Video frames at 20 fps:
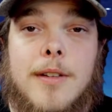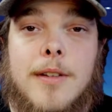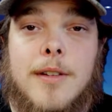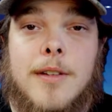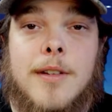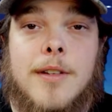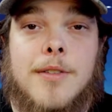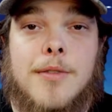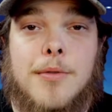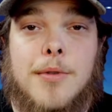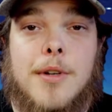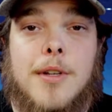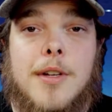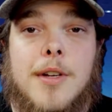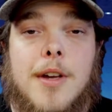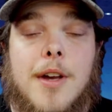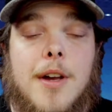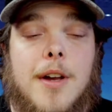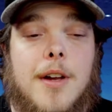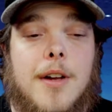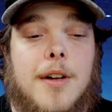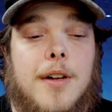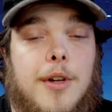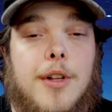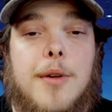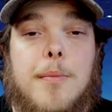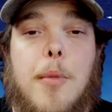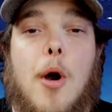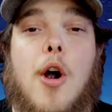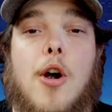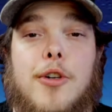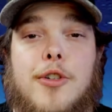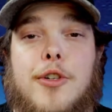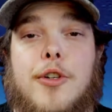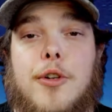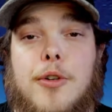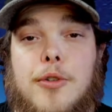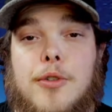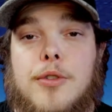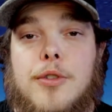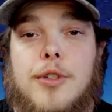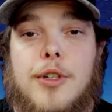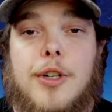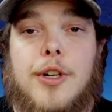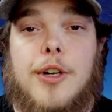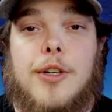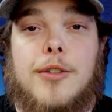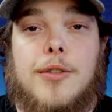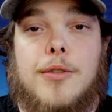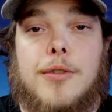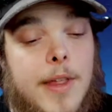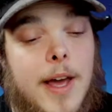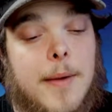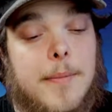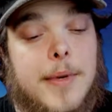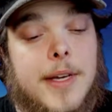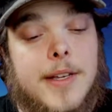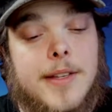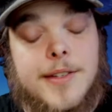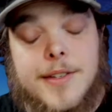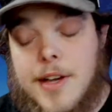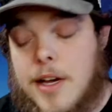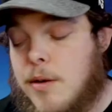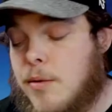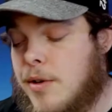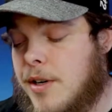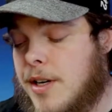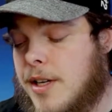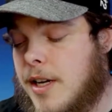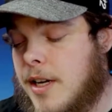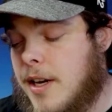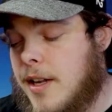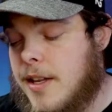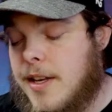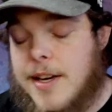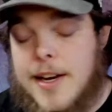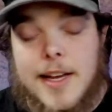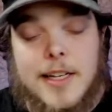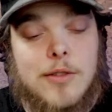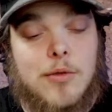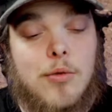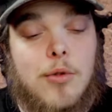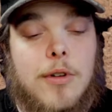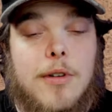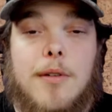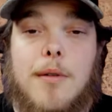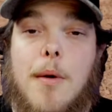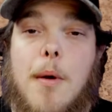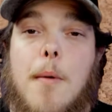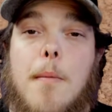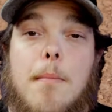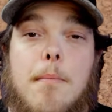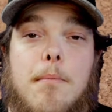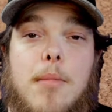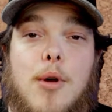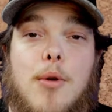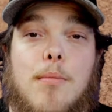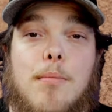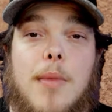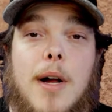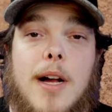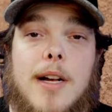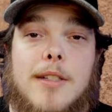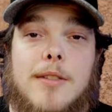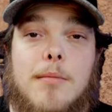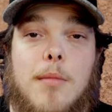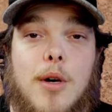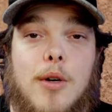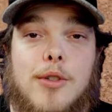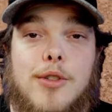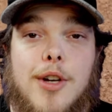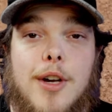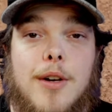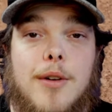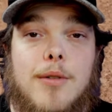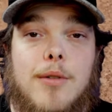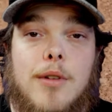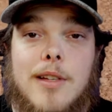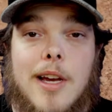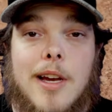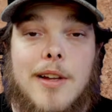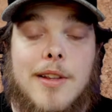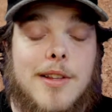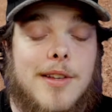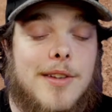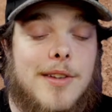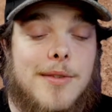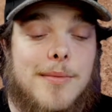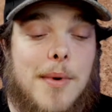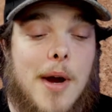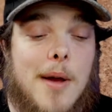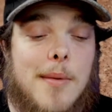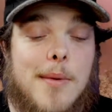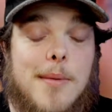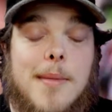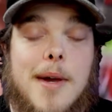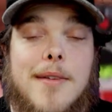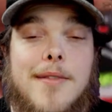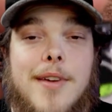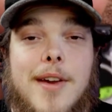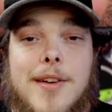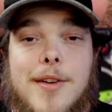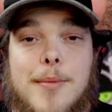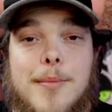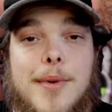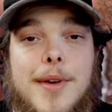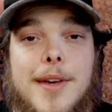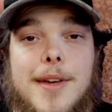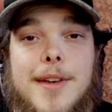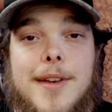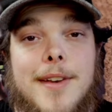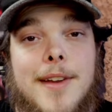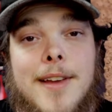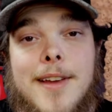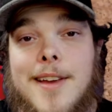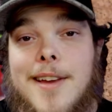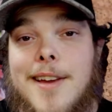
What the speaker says: He's really, really personal, you know? With that being said, we're gonna get to the next one. Boombox Mojo. Now this is probably my favorite pin